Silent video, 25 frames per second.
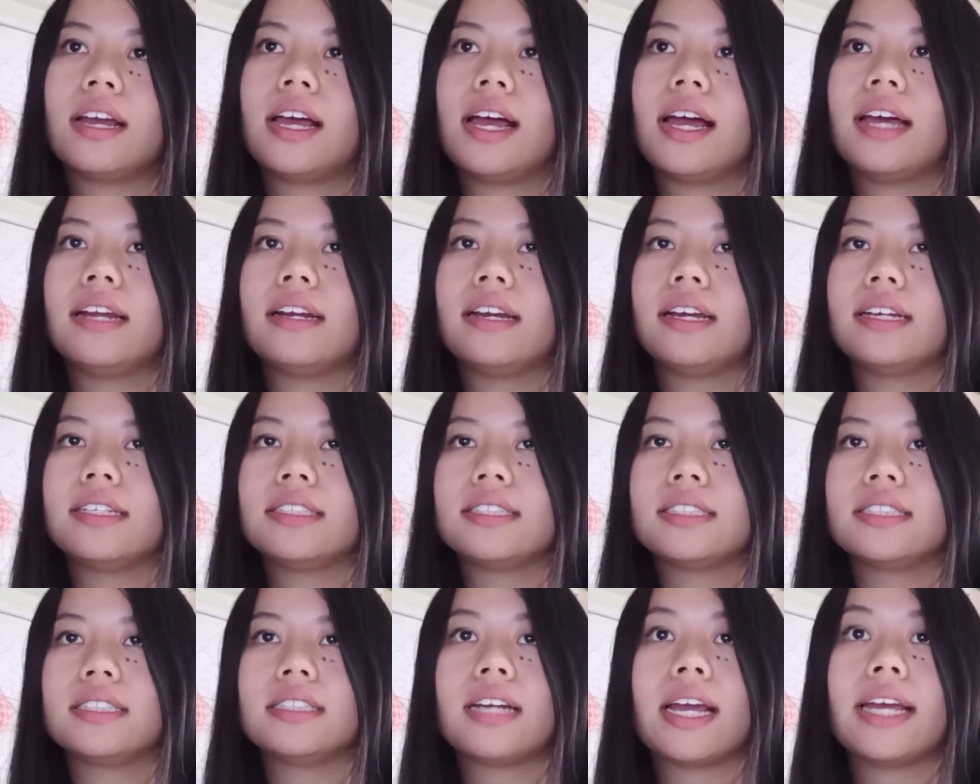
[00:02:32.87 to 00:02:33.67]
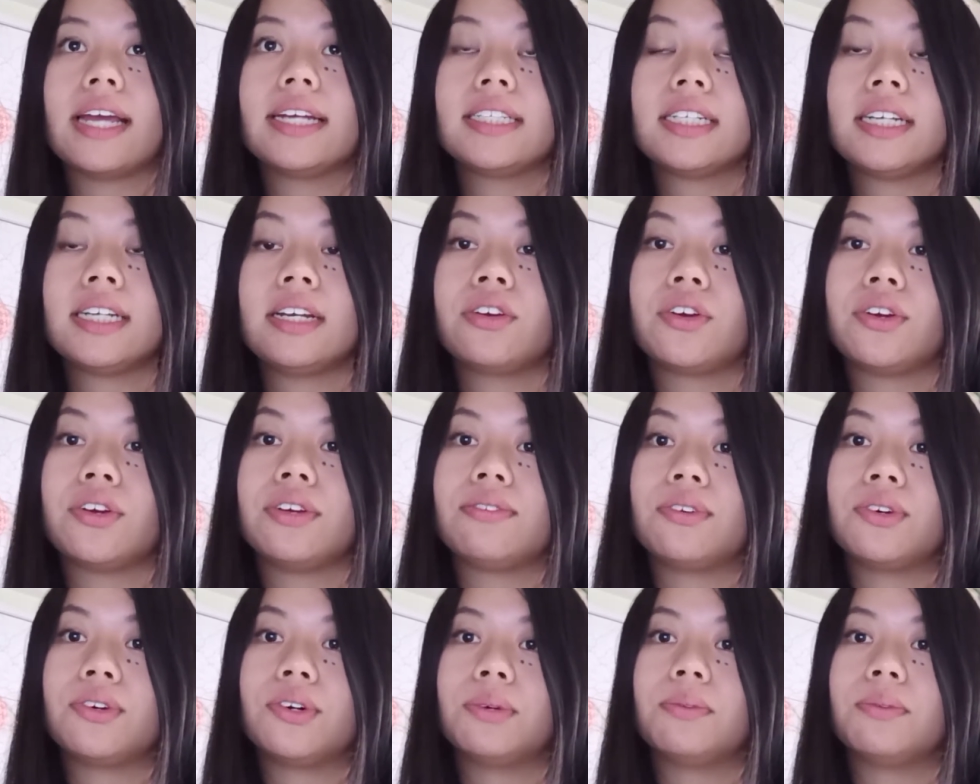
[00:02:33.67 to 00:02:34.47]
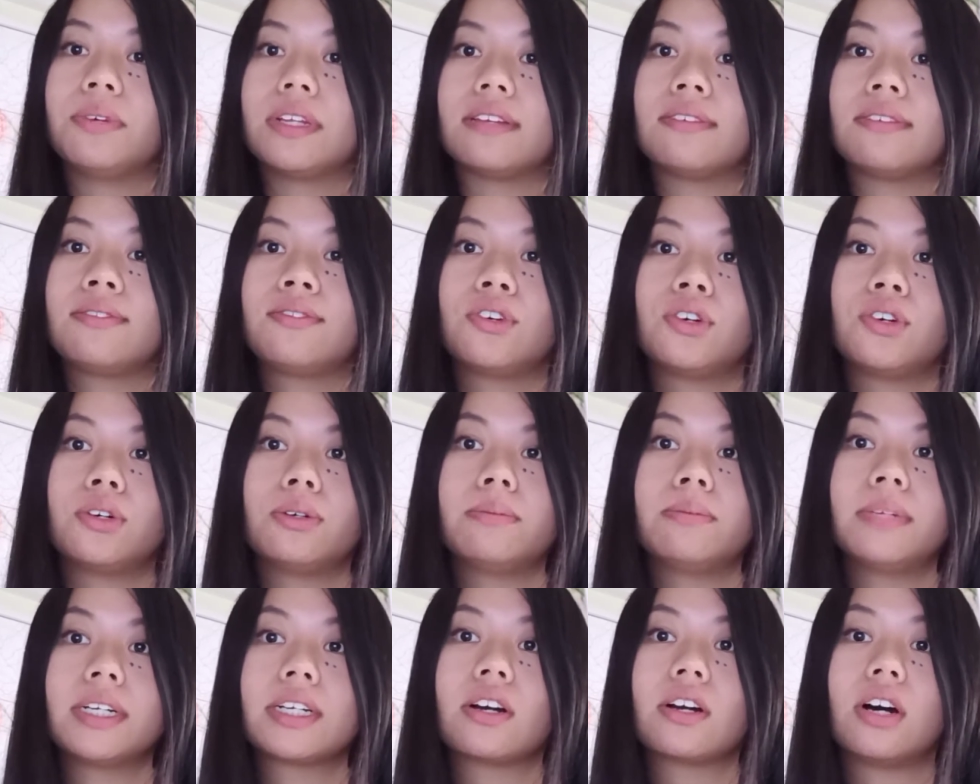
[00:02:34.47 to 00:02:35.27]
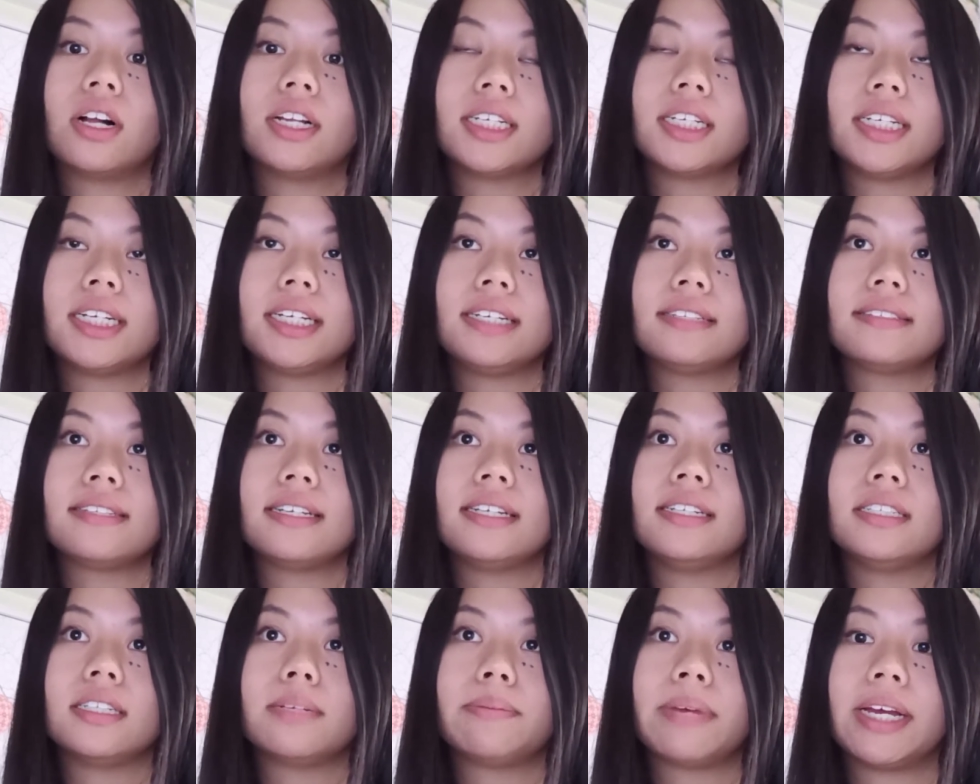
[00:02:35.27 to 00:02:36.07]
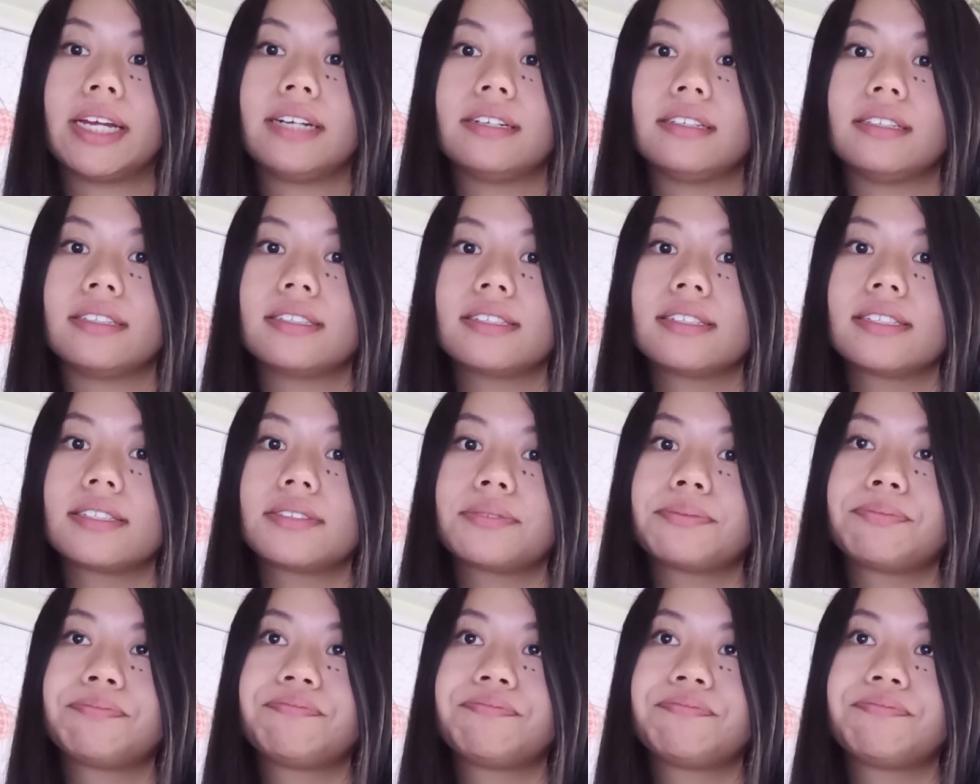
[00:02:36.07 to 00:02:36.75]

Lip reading: and ended in 1804 with the former colony's independence.